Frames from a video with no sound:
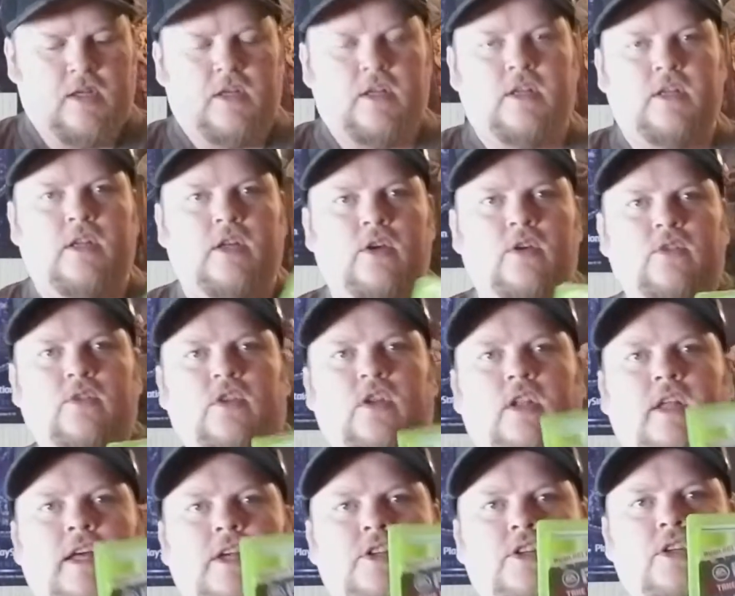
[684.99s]
whose
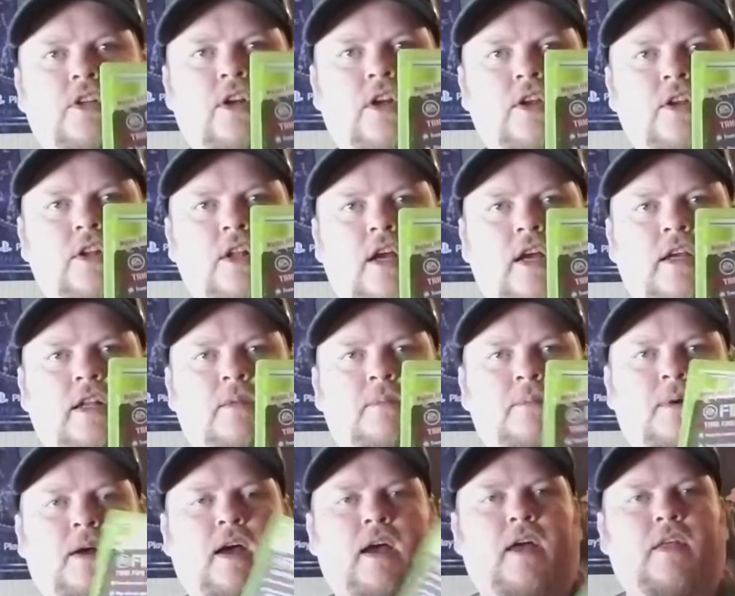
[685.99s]
collection are you not going to
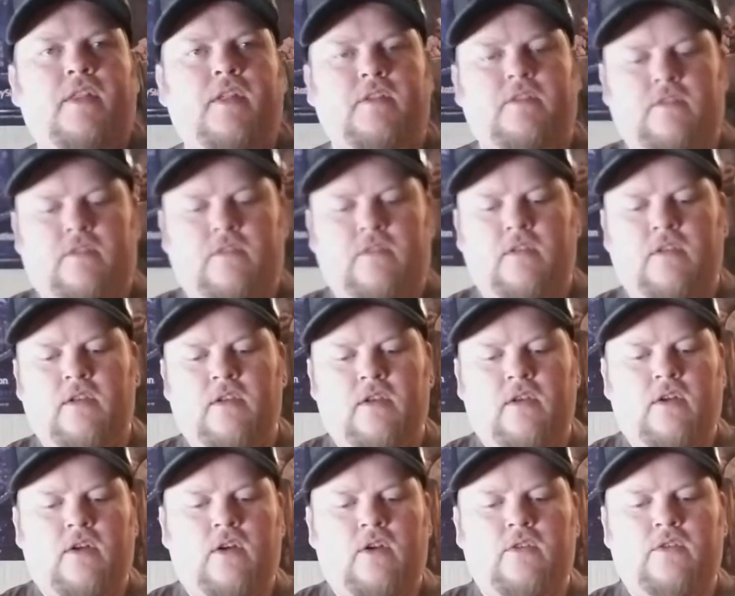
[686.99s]
buy
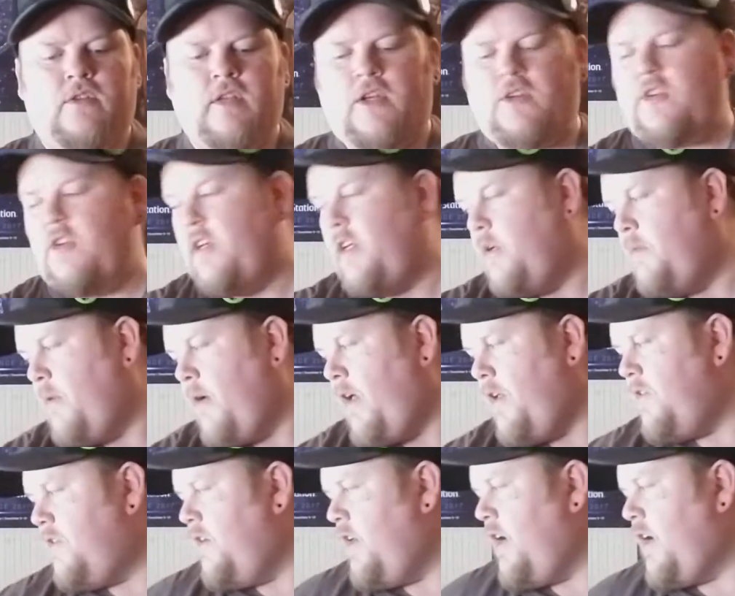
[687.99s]
whose collection are you going to buy
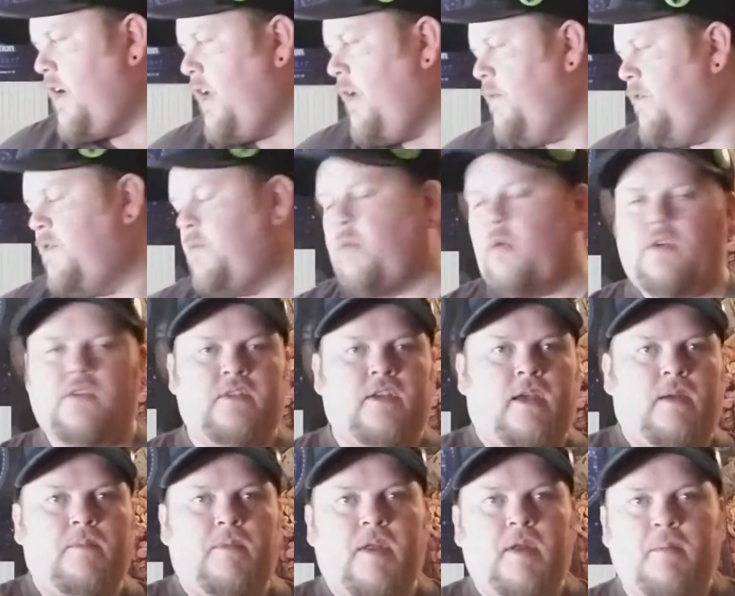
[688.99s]
that's not going to have a sports
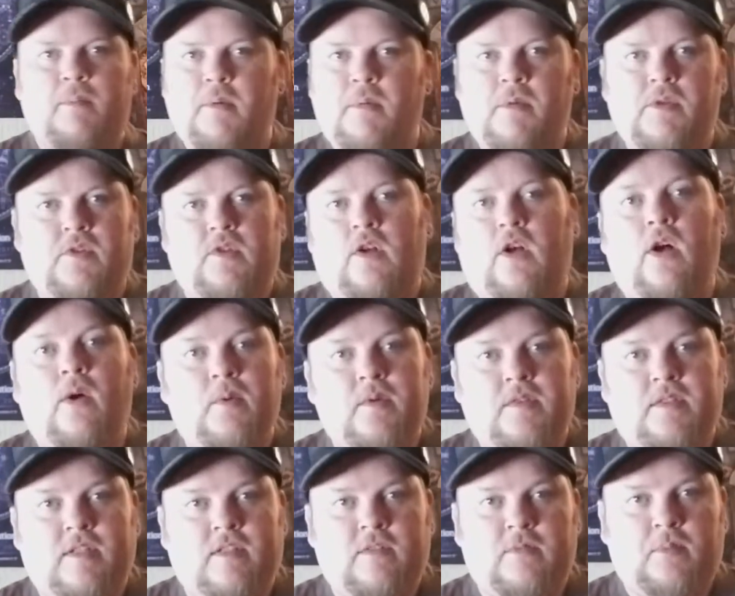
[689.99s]
game? They pretty much
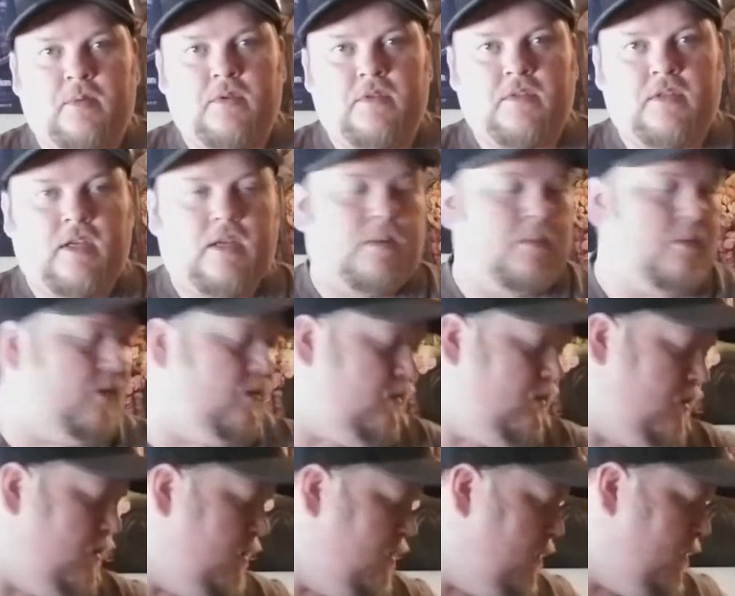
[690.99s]
always have sports games.
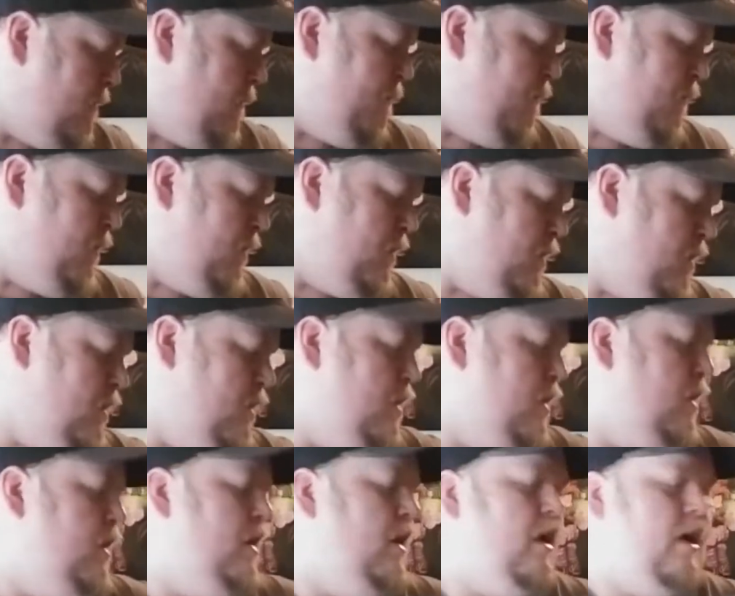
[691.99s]

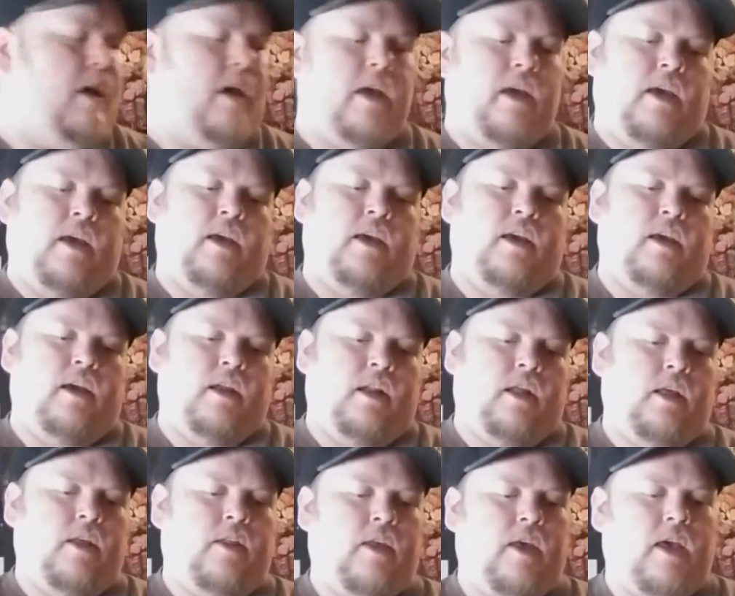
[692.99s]
And
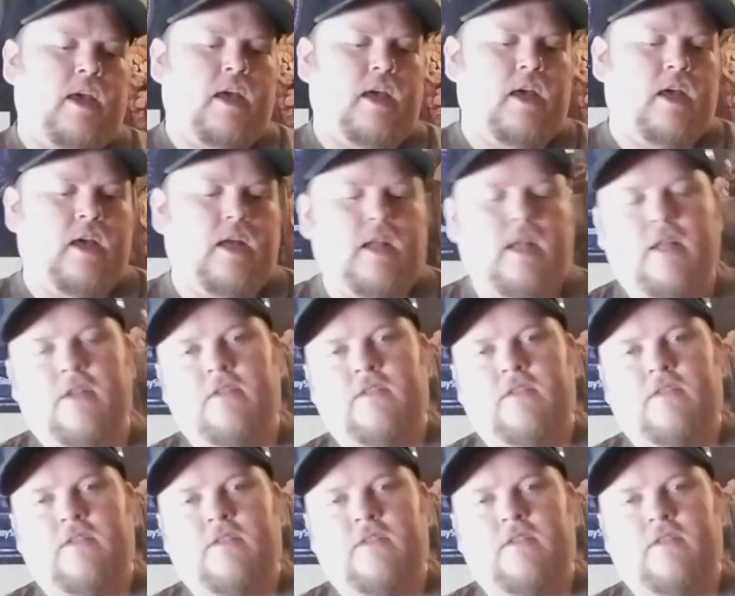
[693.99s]
they had